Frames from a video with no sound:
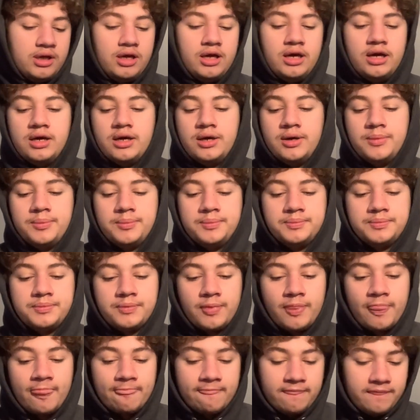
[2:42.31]

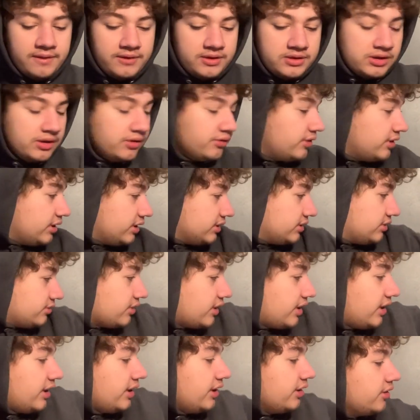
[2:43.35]
So this
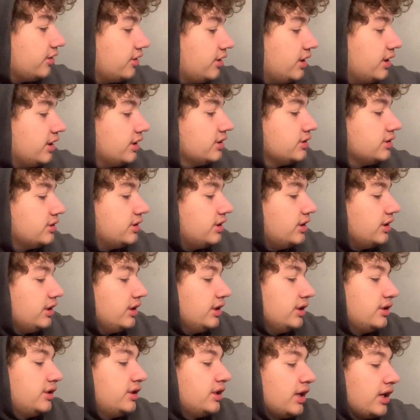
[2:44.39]
right here is the
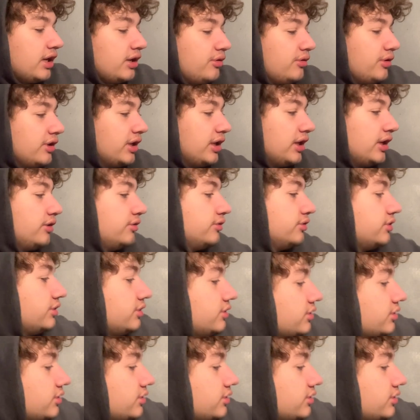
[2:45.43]
Tackle Warehouse,